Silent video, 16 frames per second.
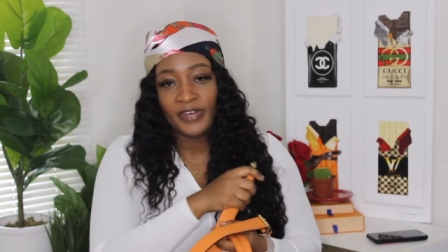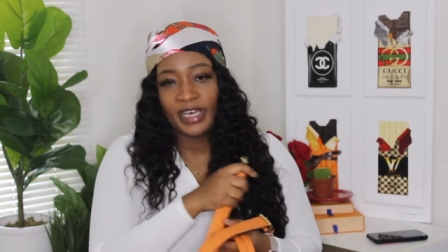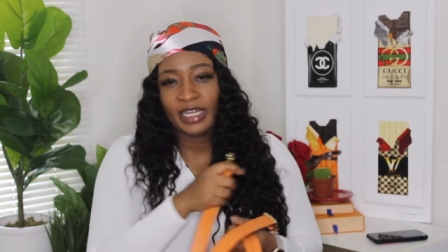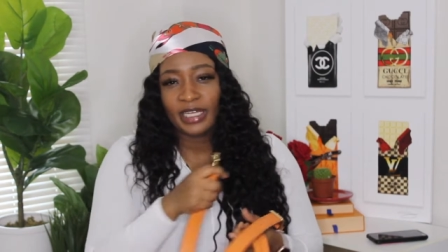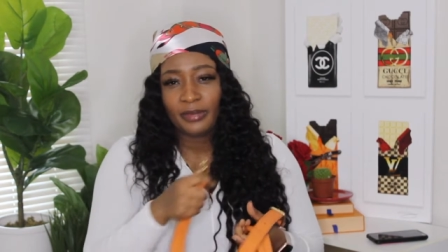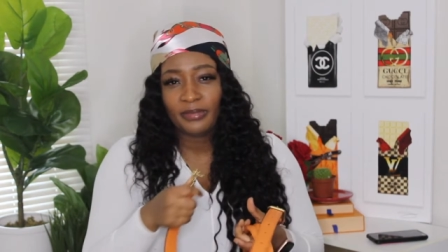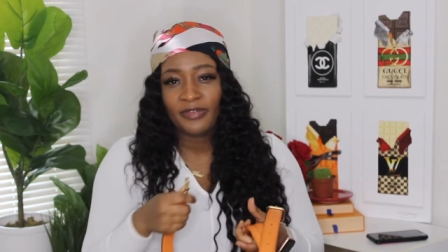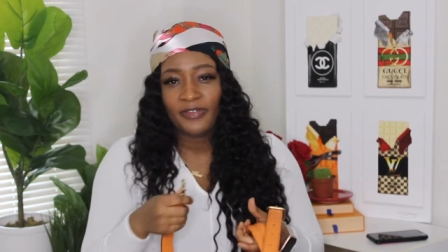
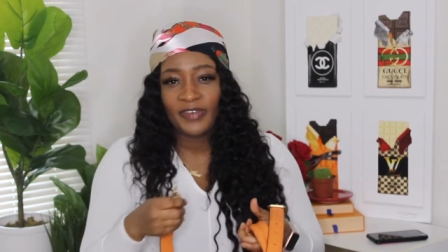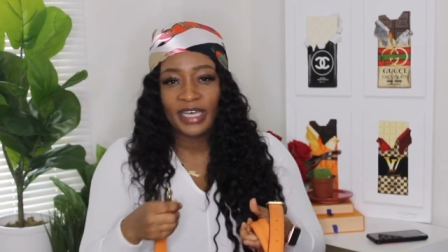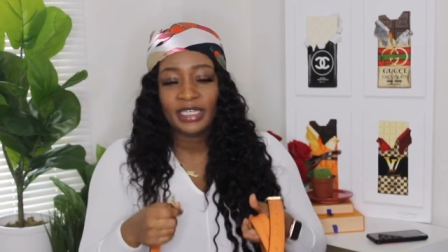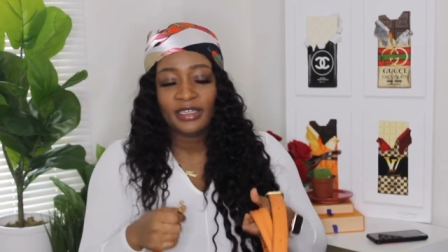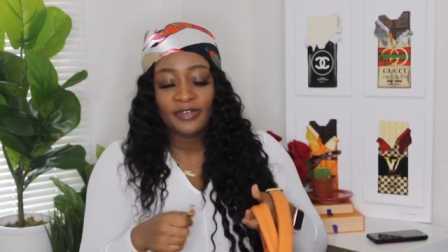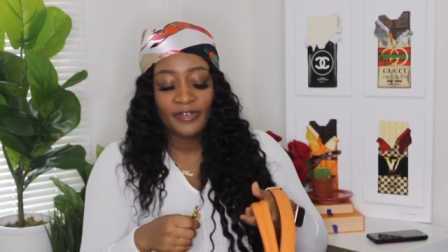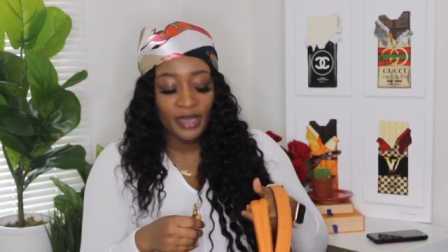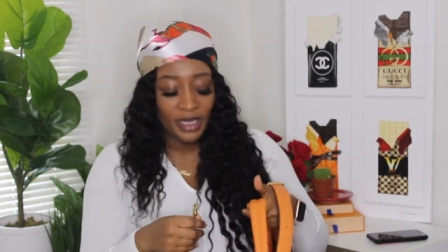Fendi,
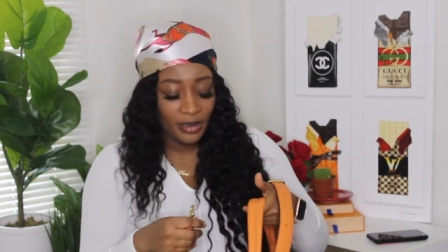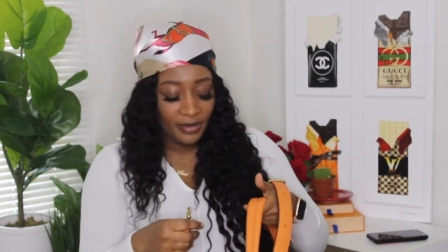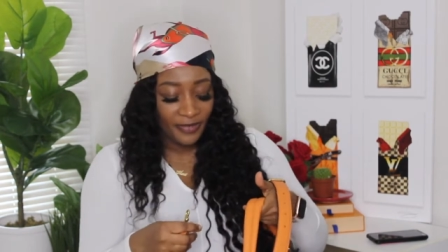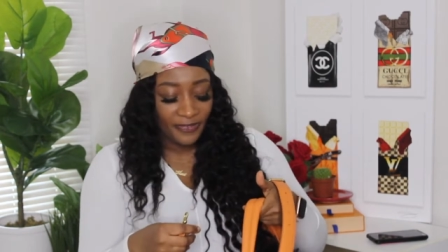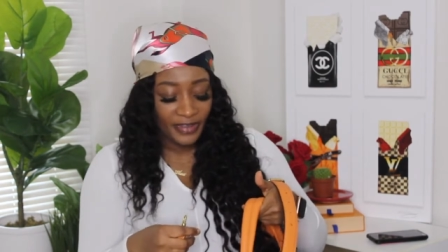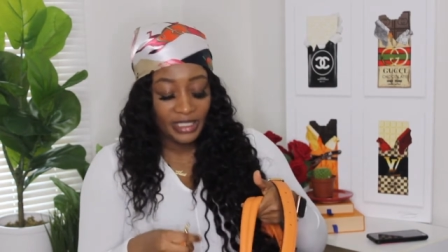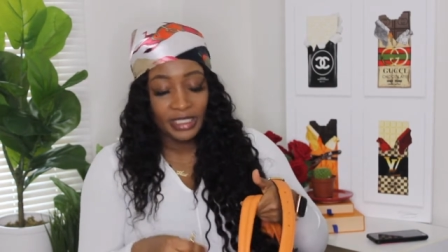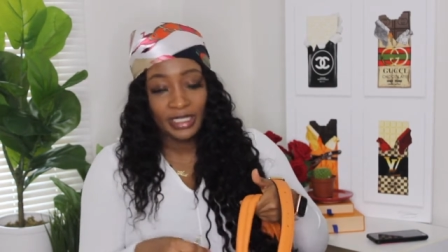Fendi,
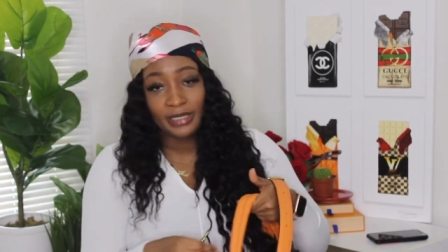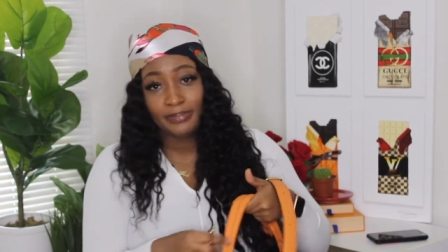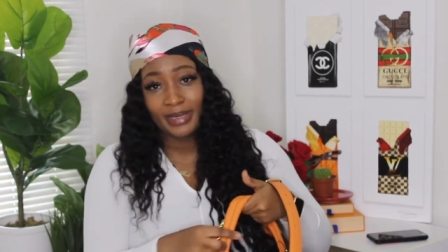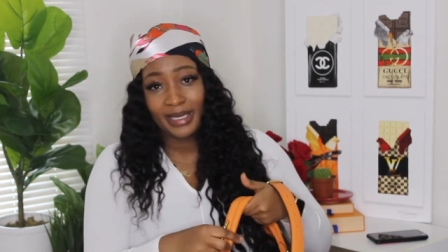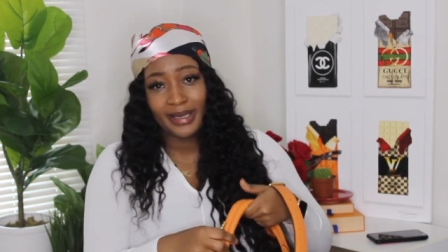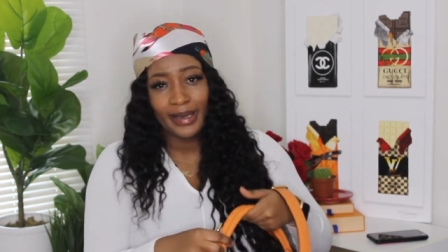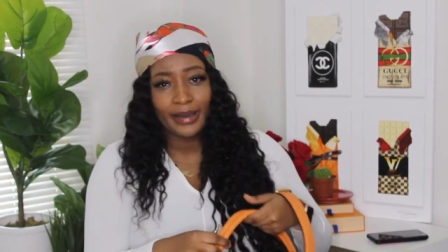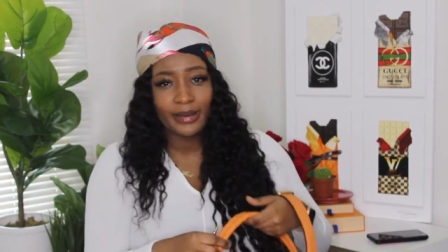um, Fendi
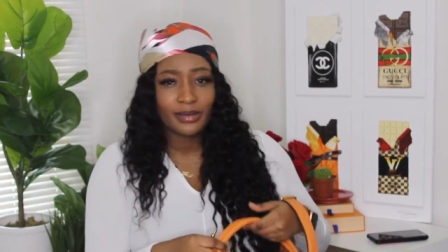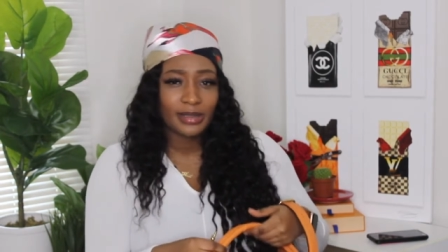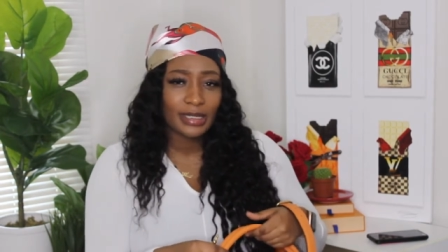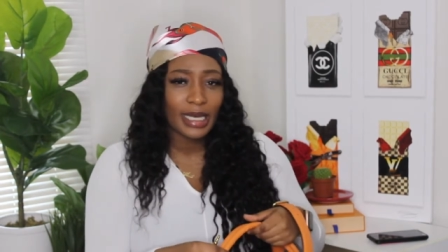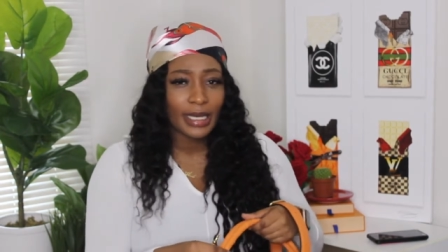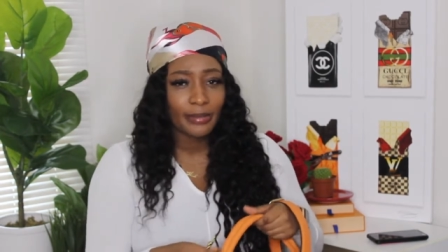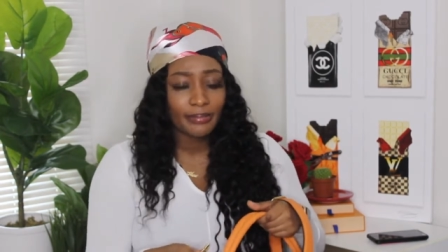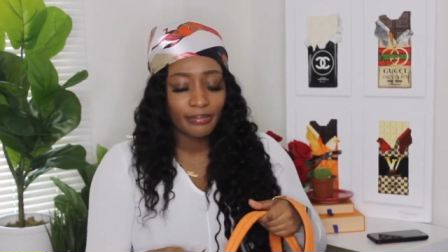
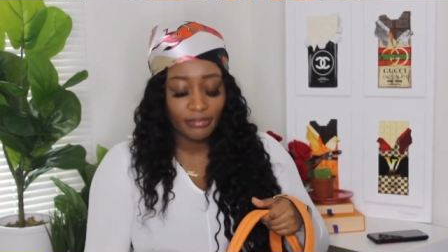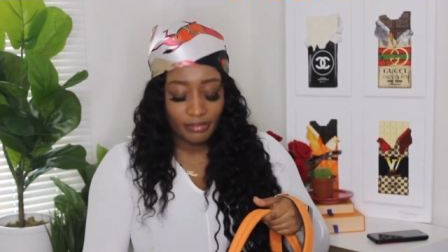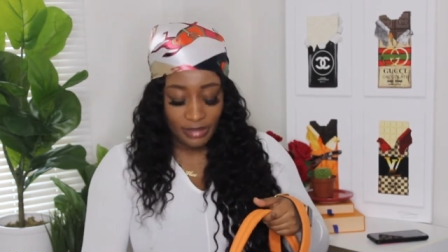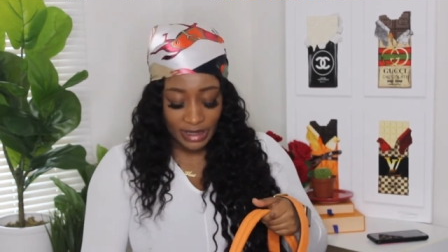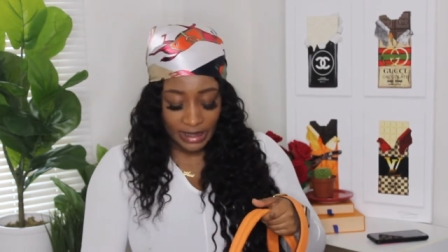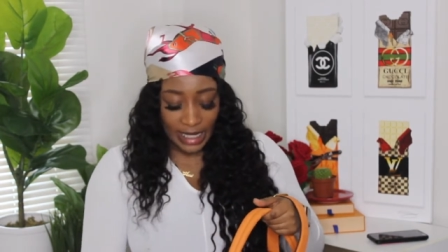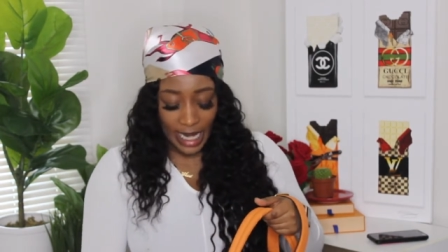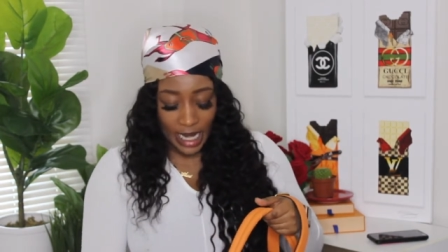baguette type
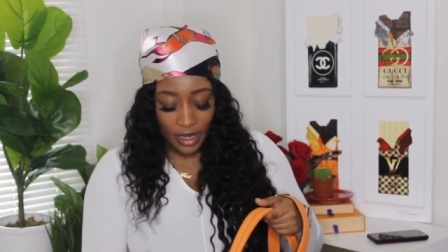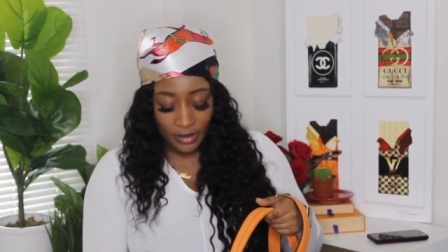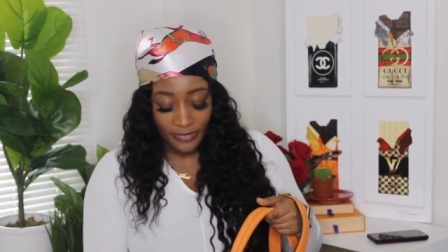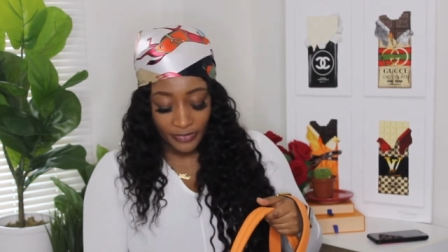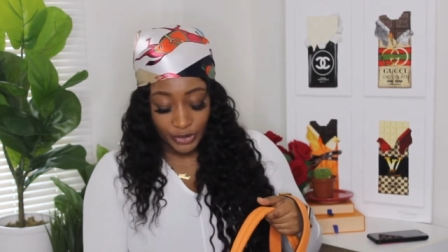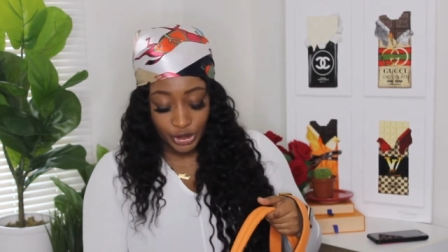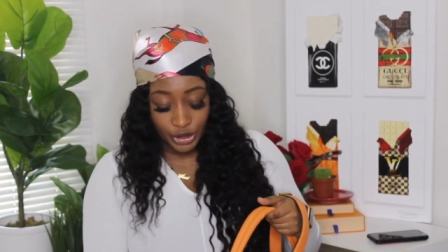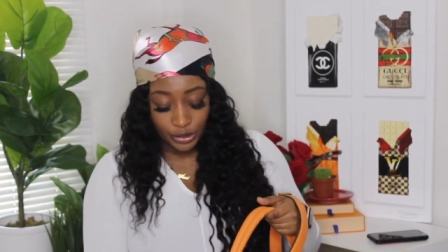
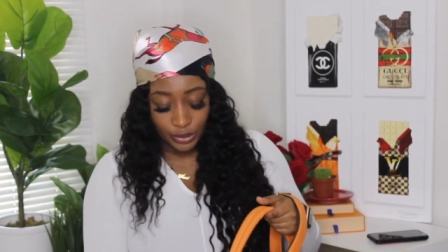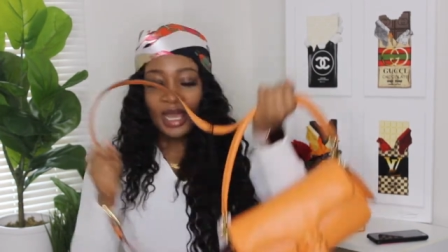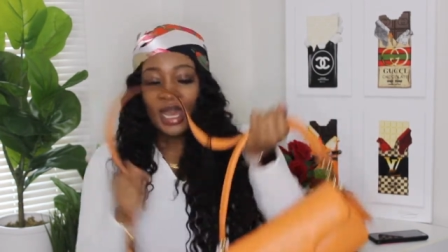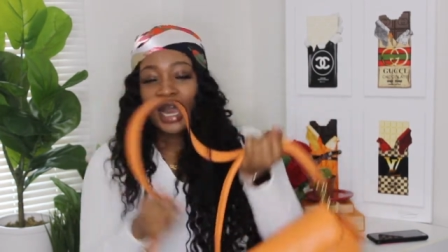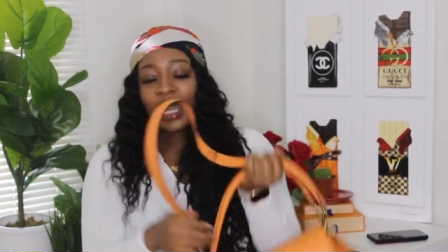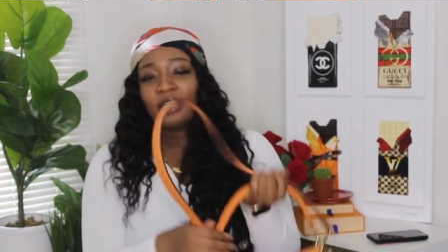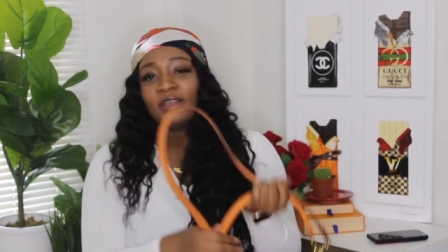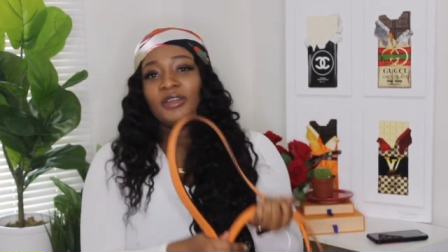style for
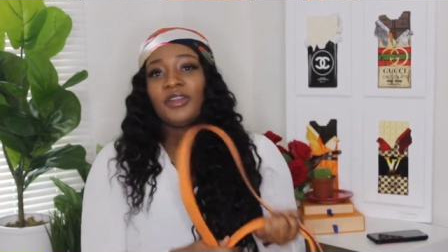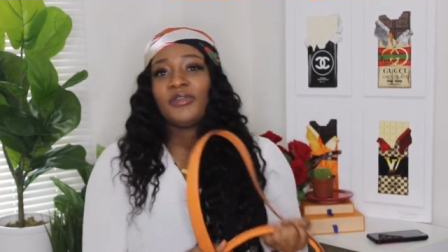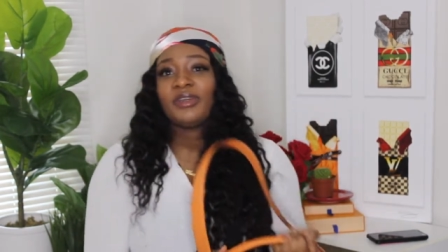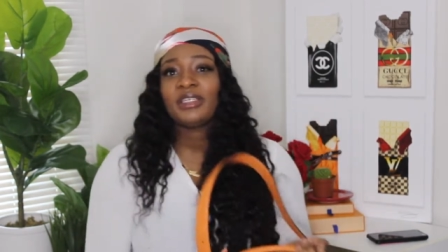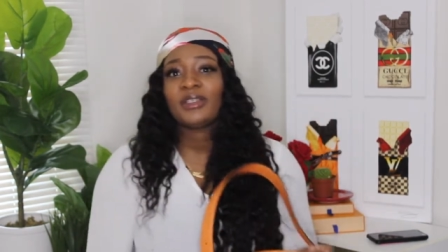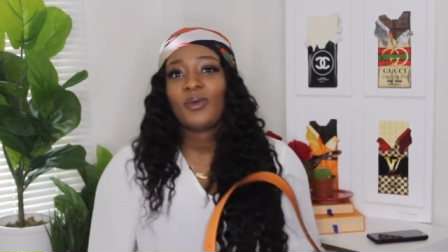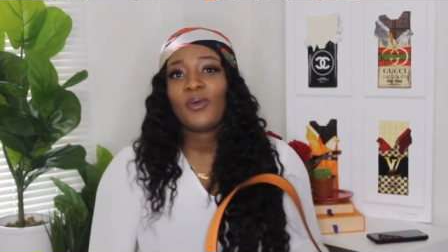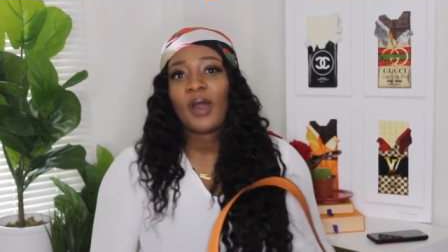sure.
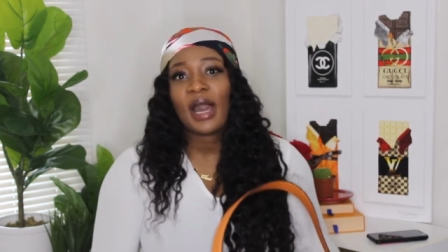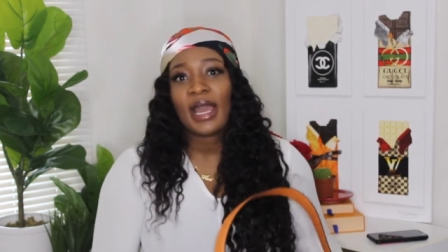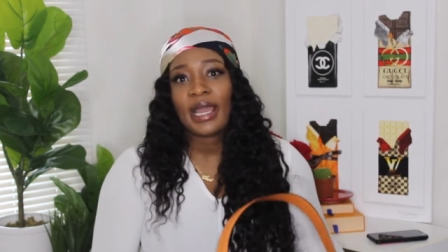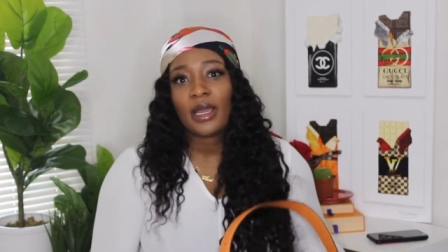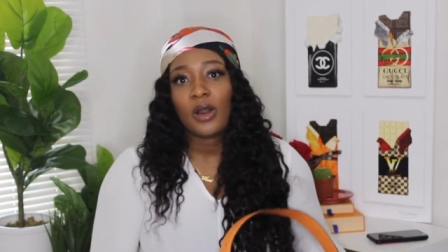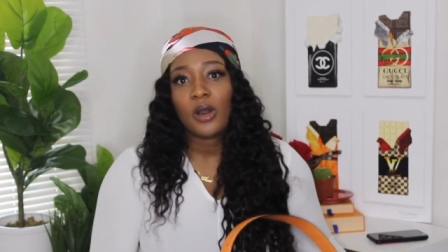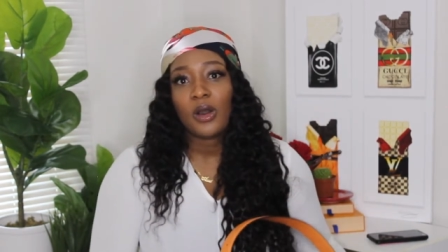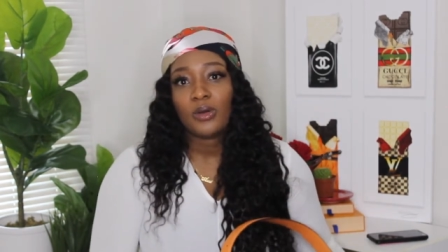Another reason
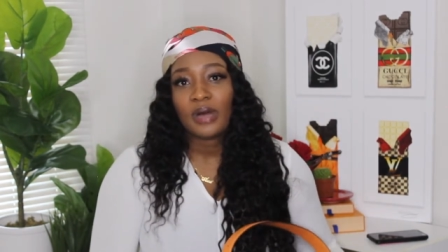why I,